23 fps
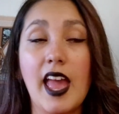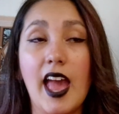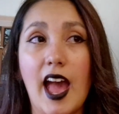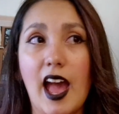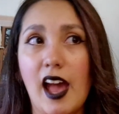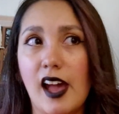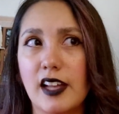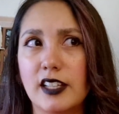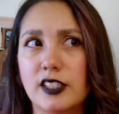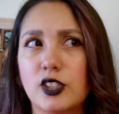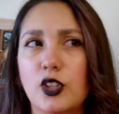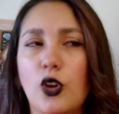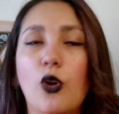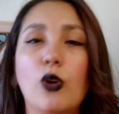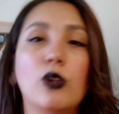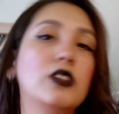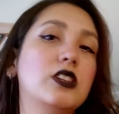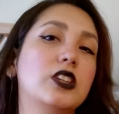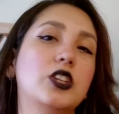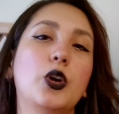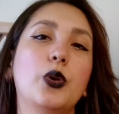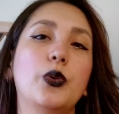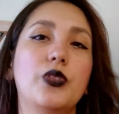And
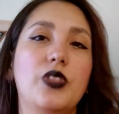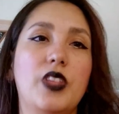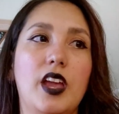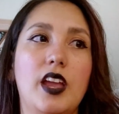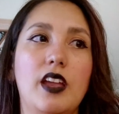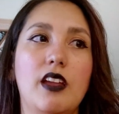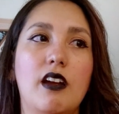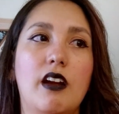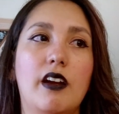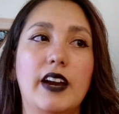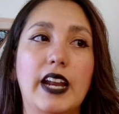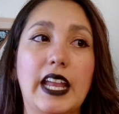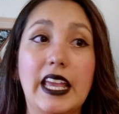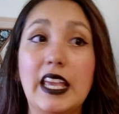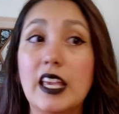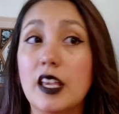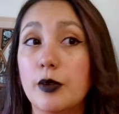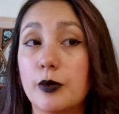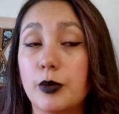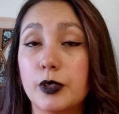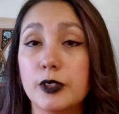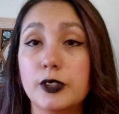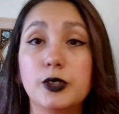although they are
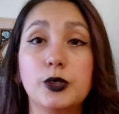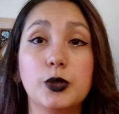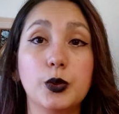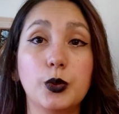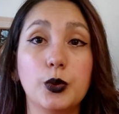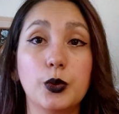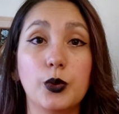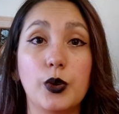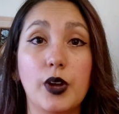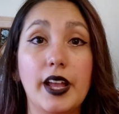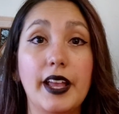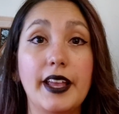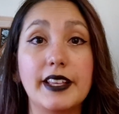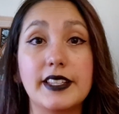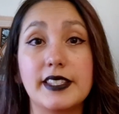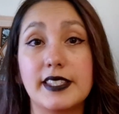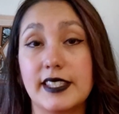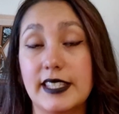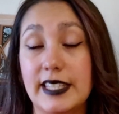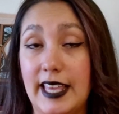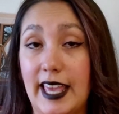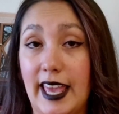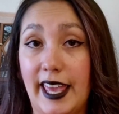able to
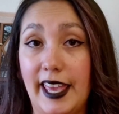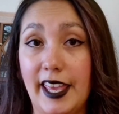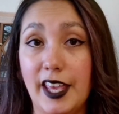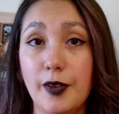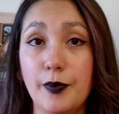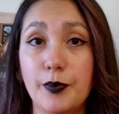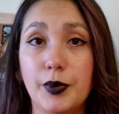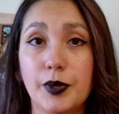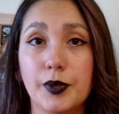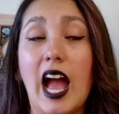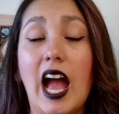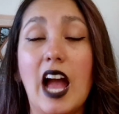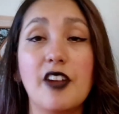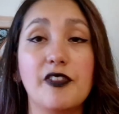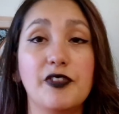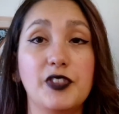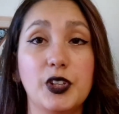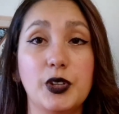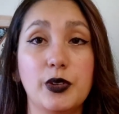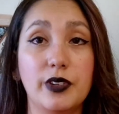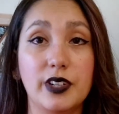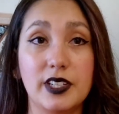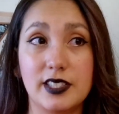escape, a
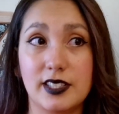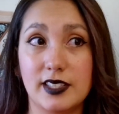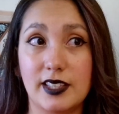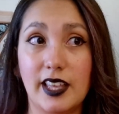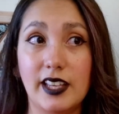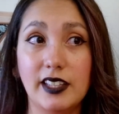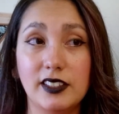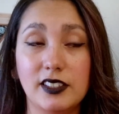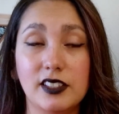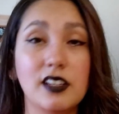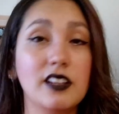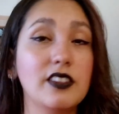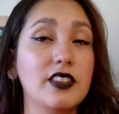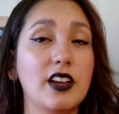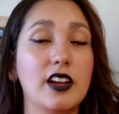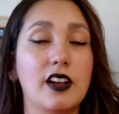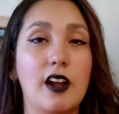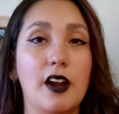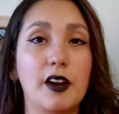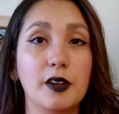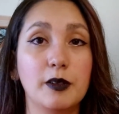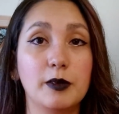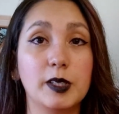few years later the
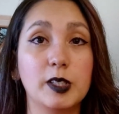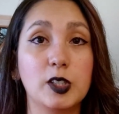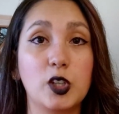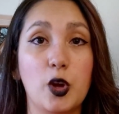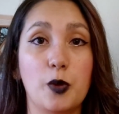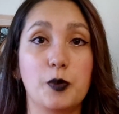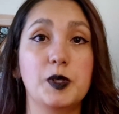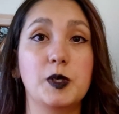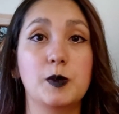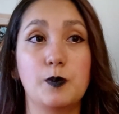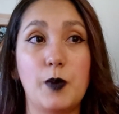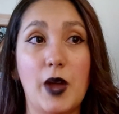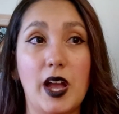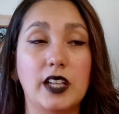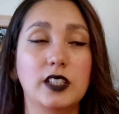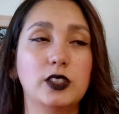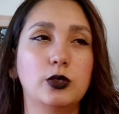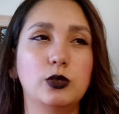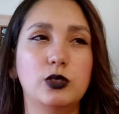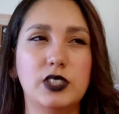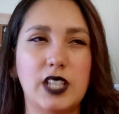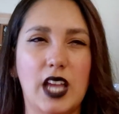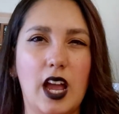carnival comes back
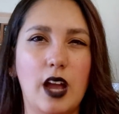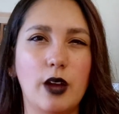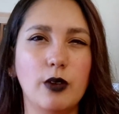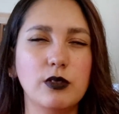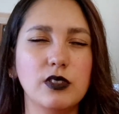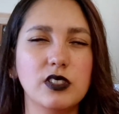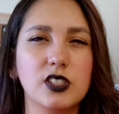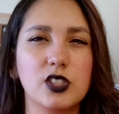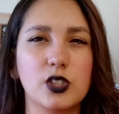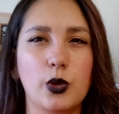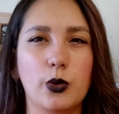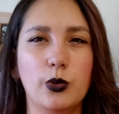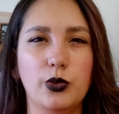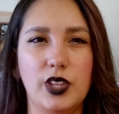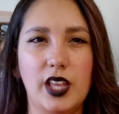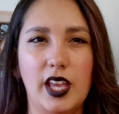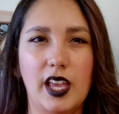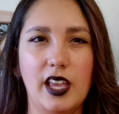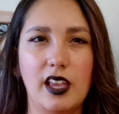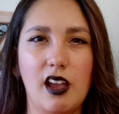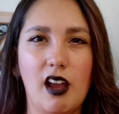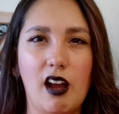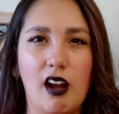to town, so
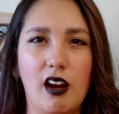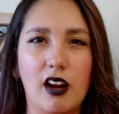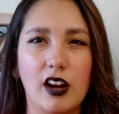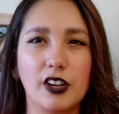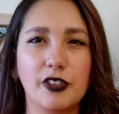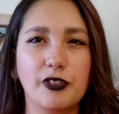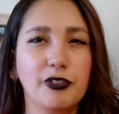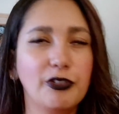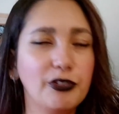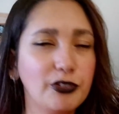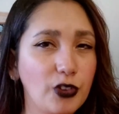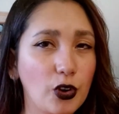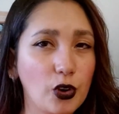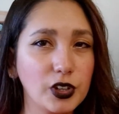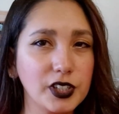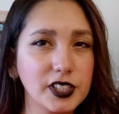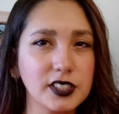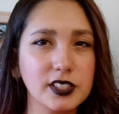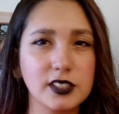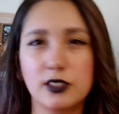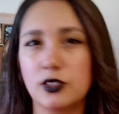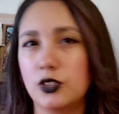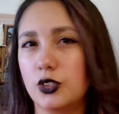they are
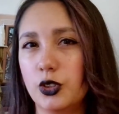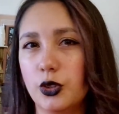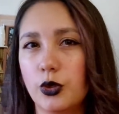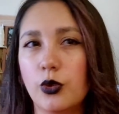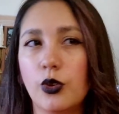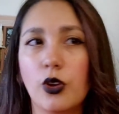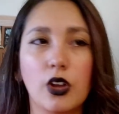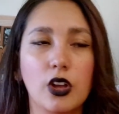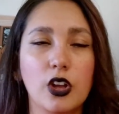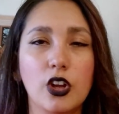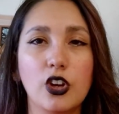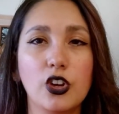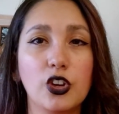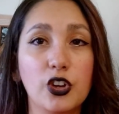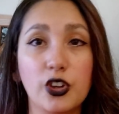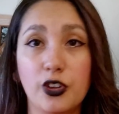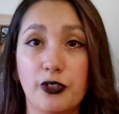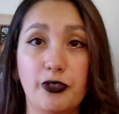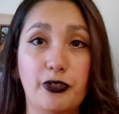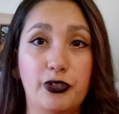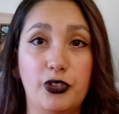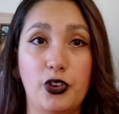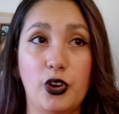forced to
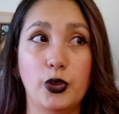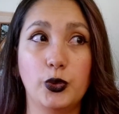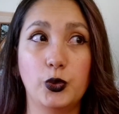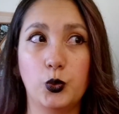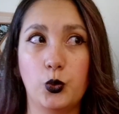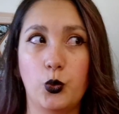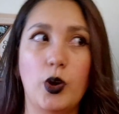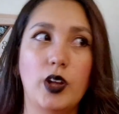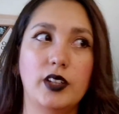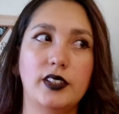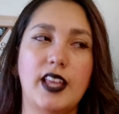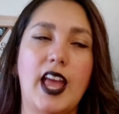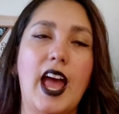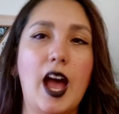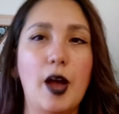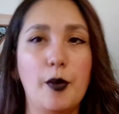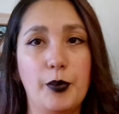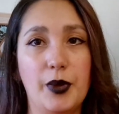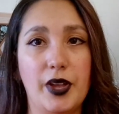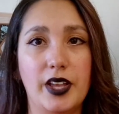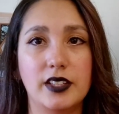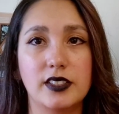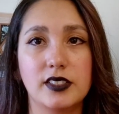confront what
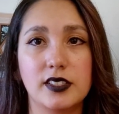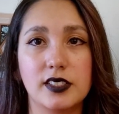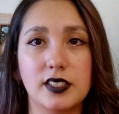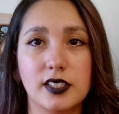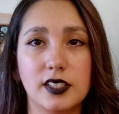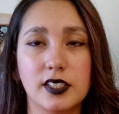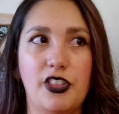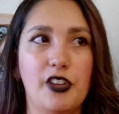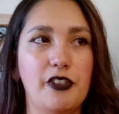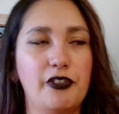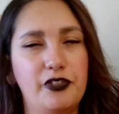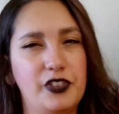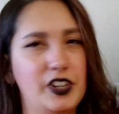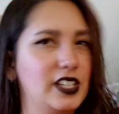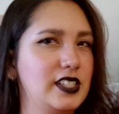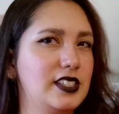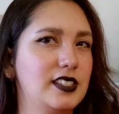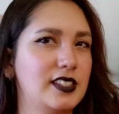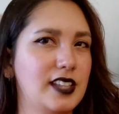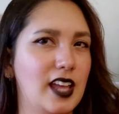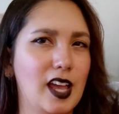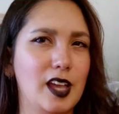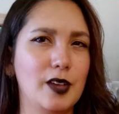happened the
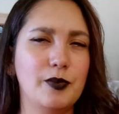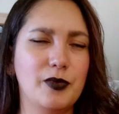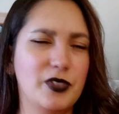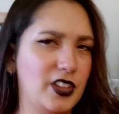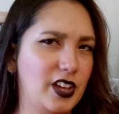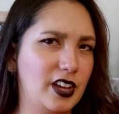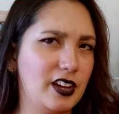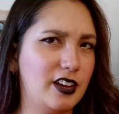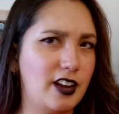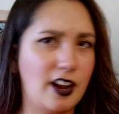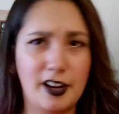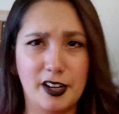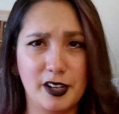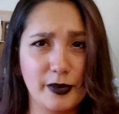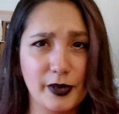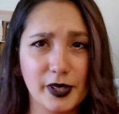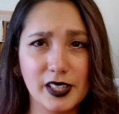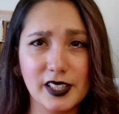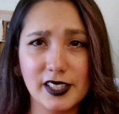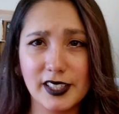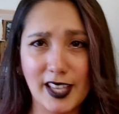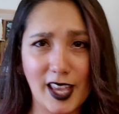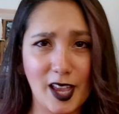first time the
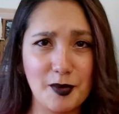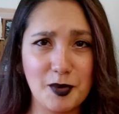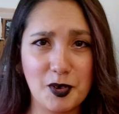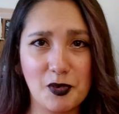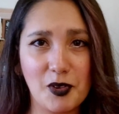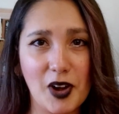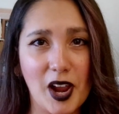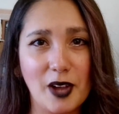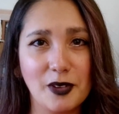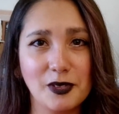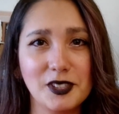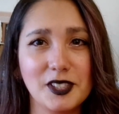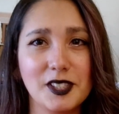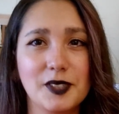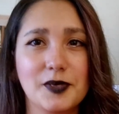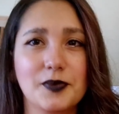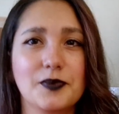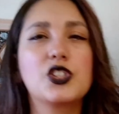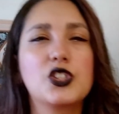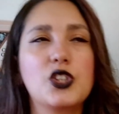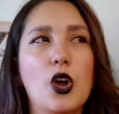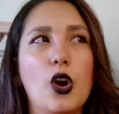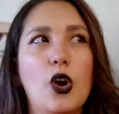carnival came around.
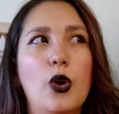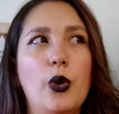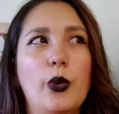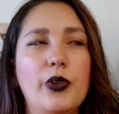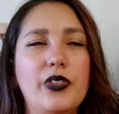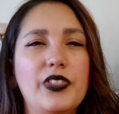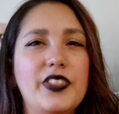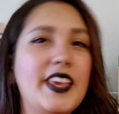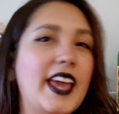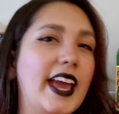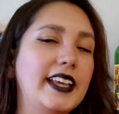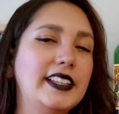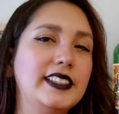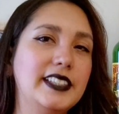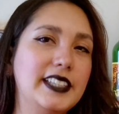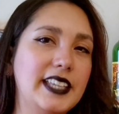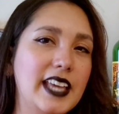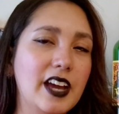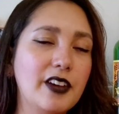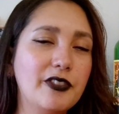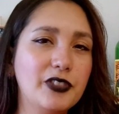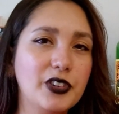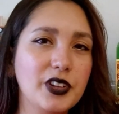So the
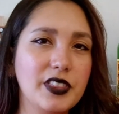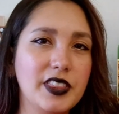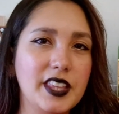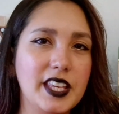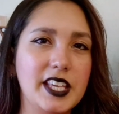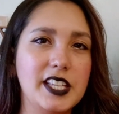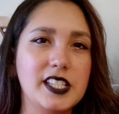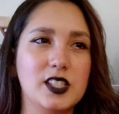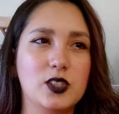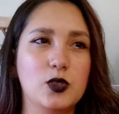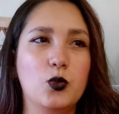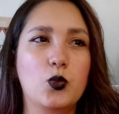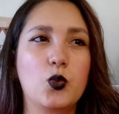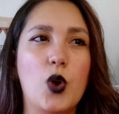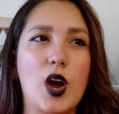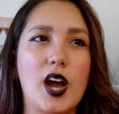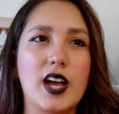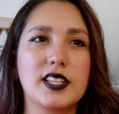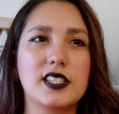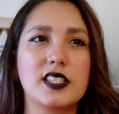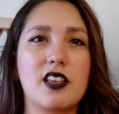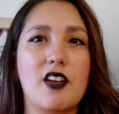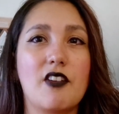idea for these
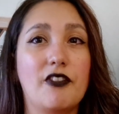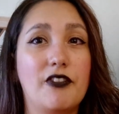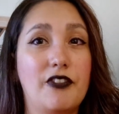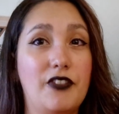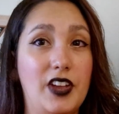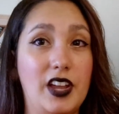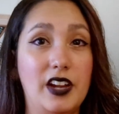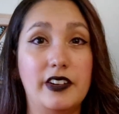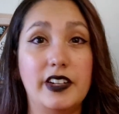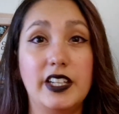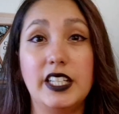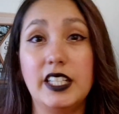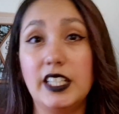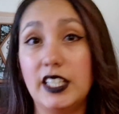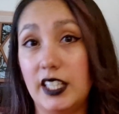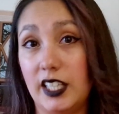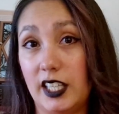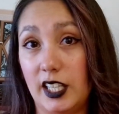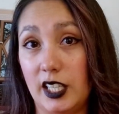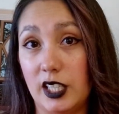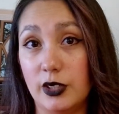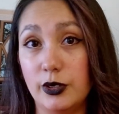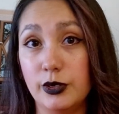was very
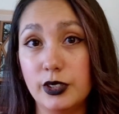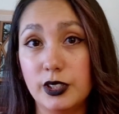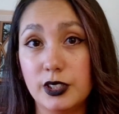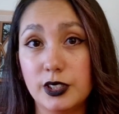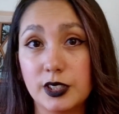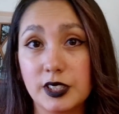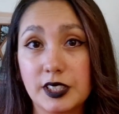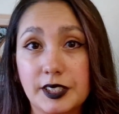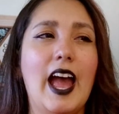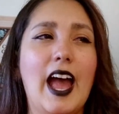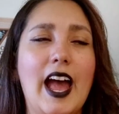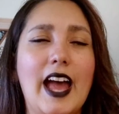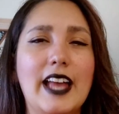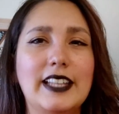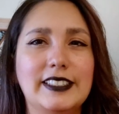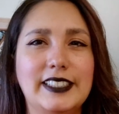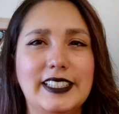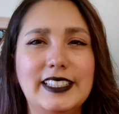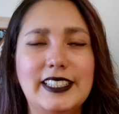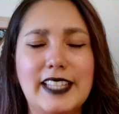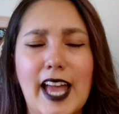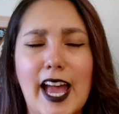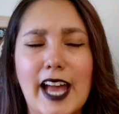cute, and
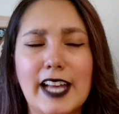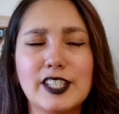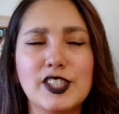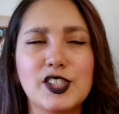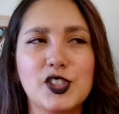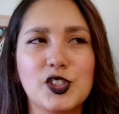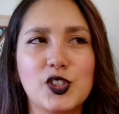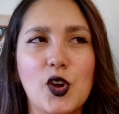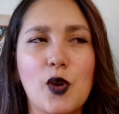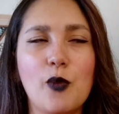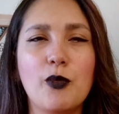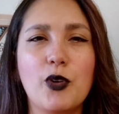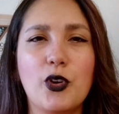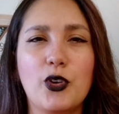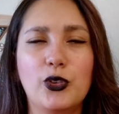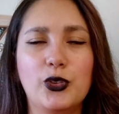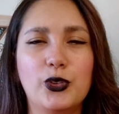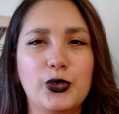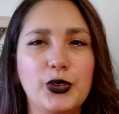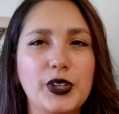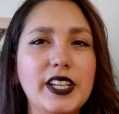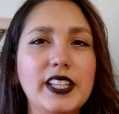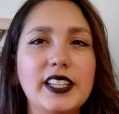it had some
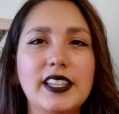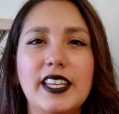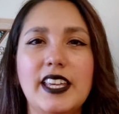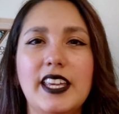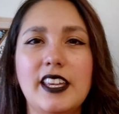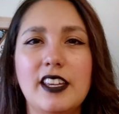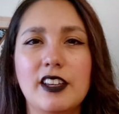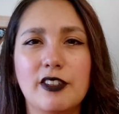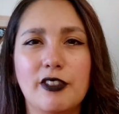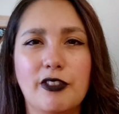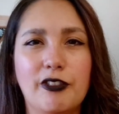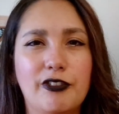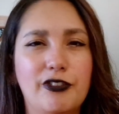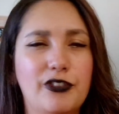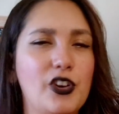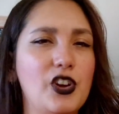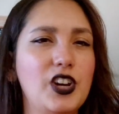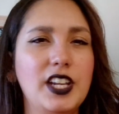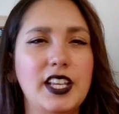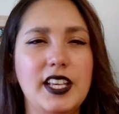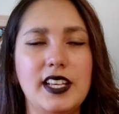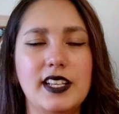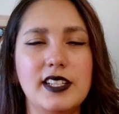really
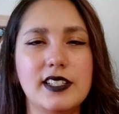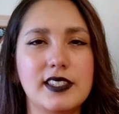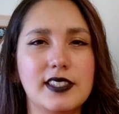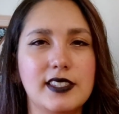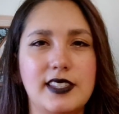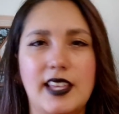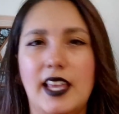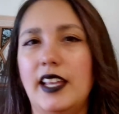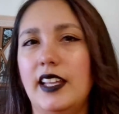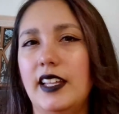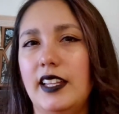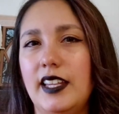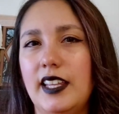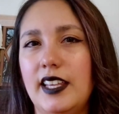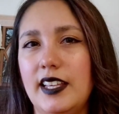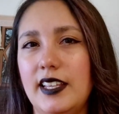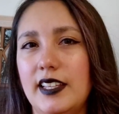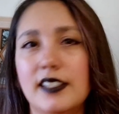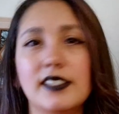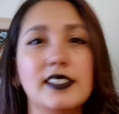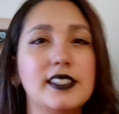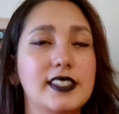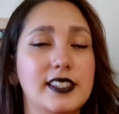funny,
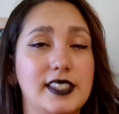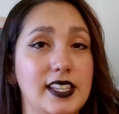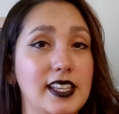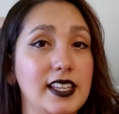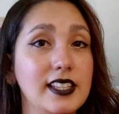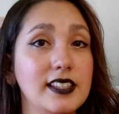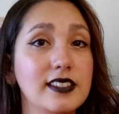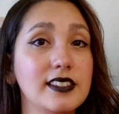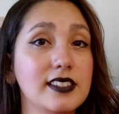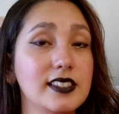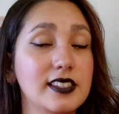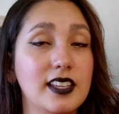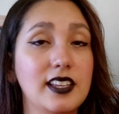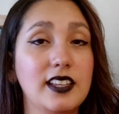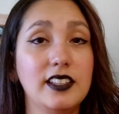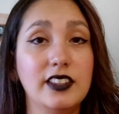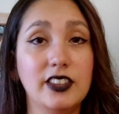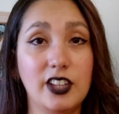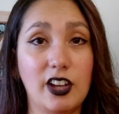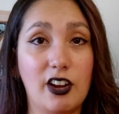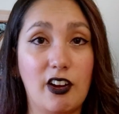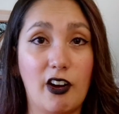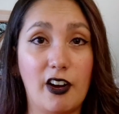zany scenes
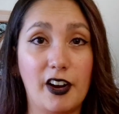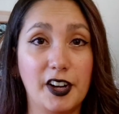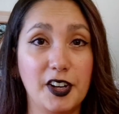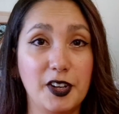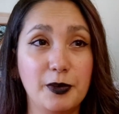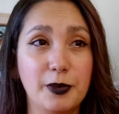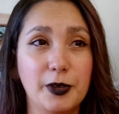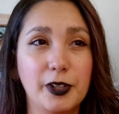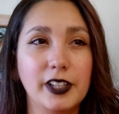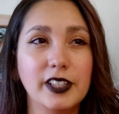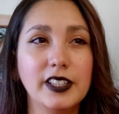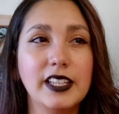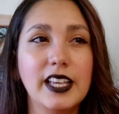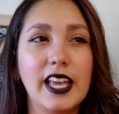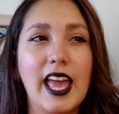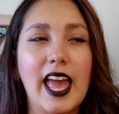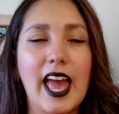in the carnival.